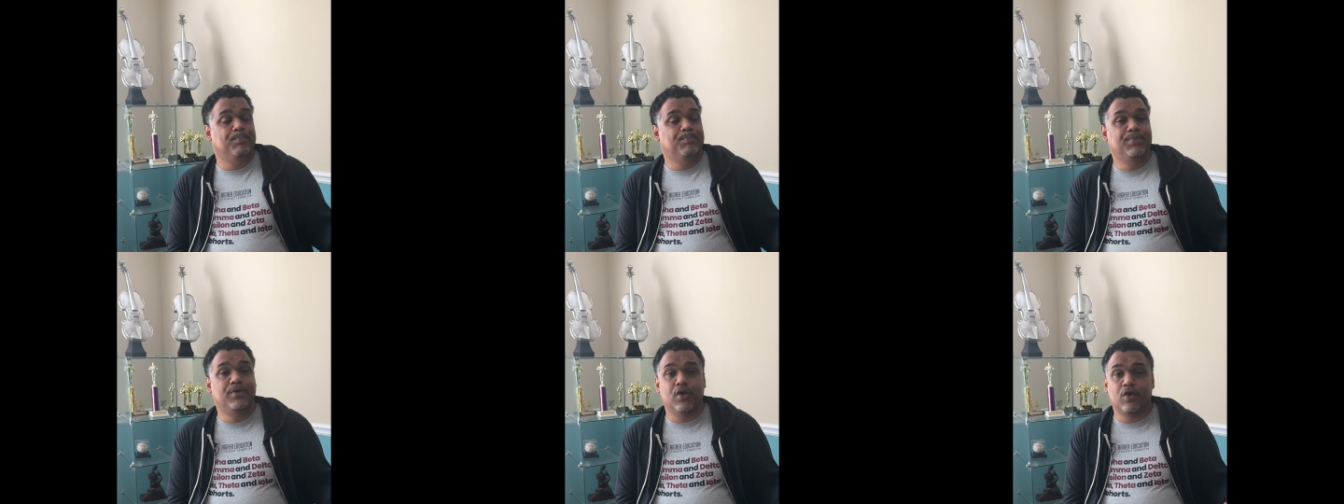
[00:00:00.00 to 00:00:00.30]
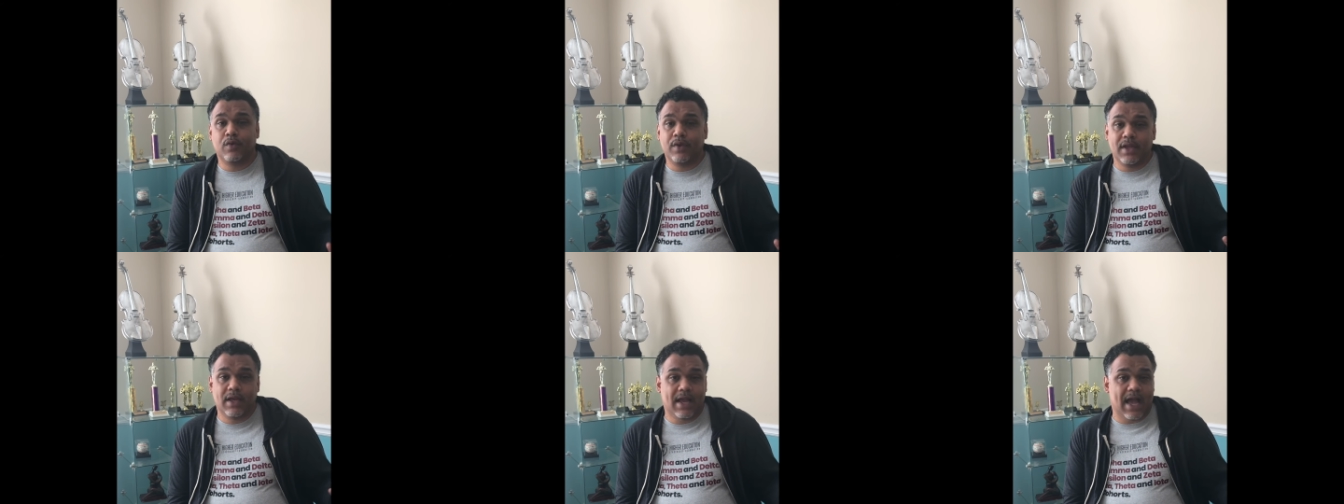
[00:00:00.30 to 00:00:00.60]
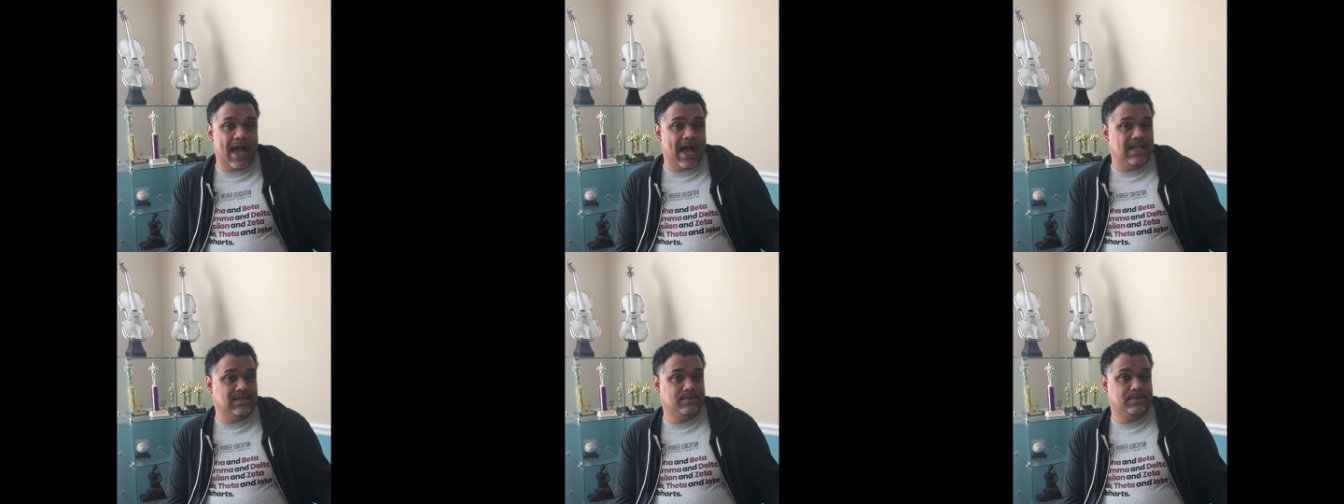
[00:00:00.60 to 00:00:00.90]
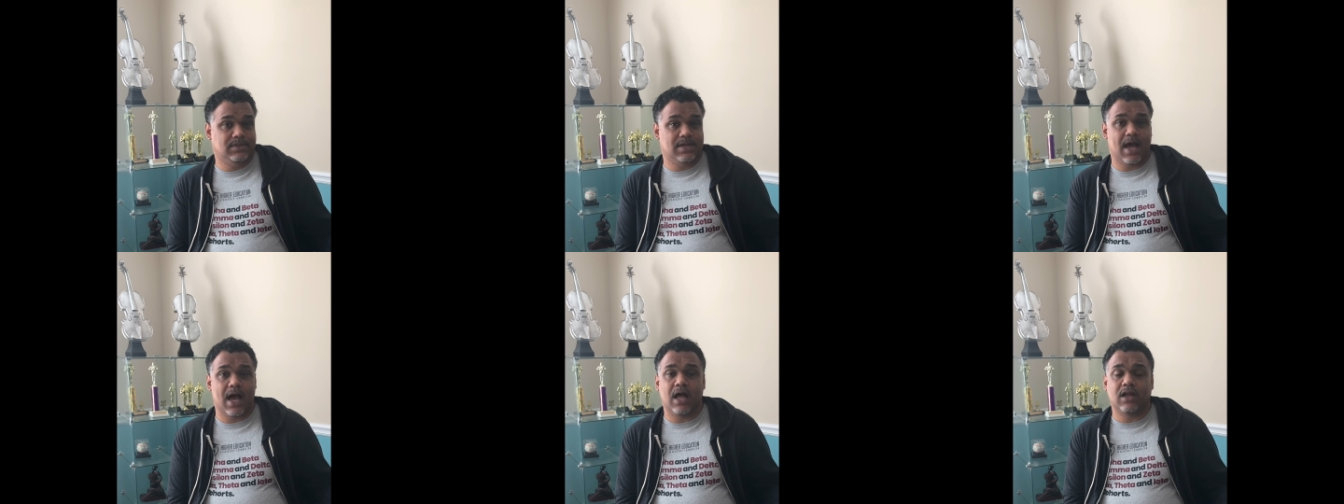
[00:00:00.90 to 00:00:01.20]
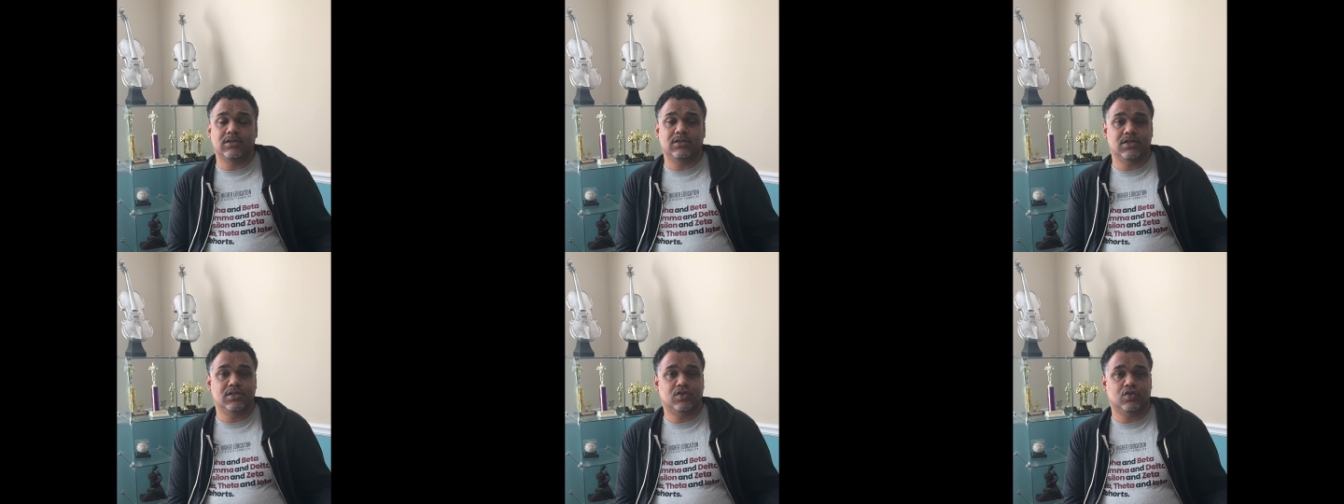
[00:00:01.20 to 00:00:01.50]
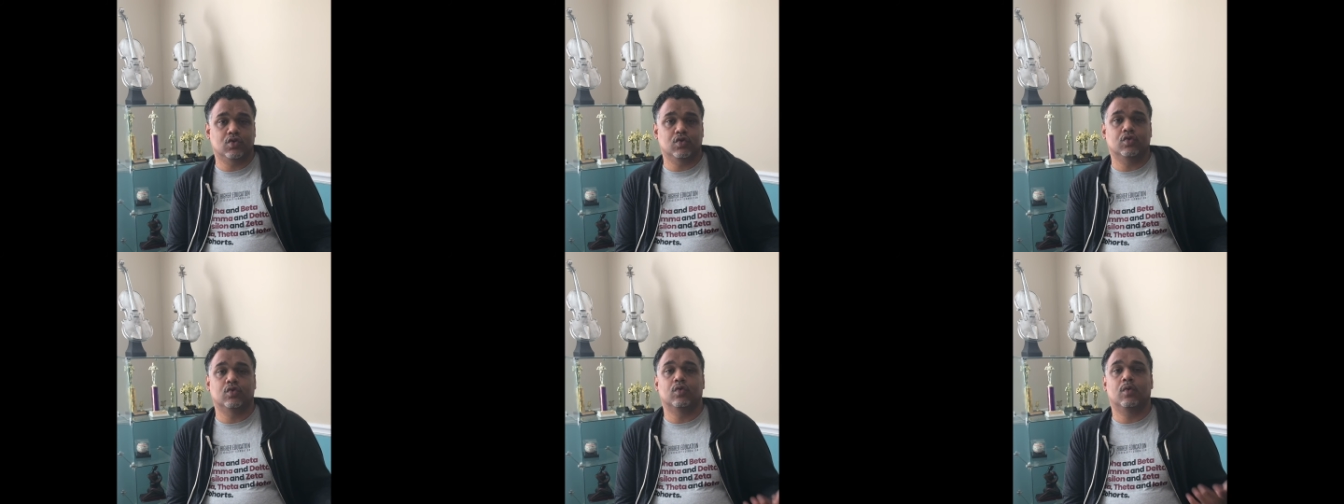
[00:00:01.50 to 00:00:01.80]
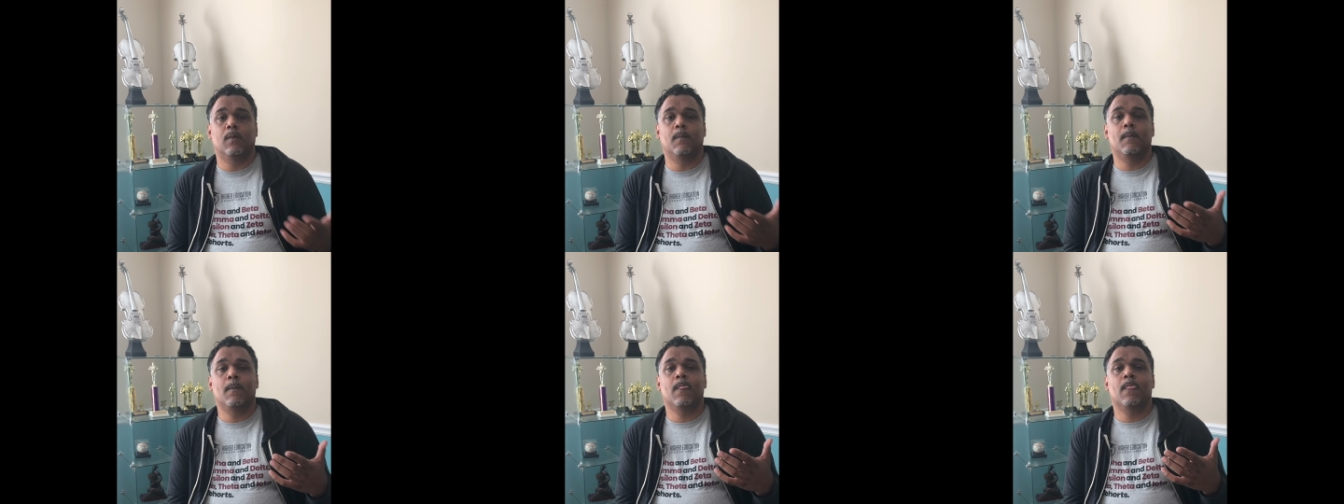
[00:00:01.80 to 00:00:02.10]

beauty, cosmetology school,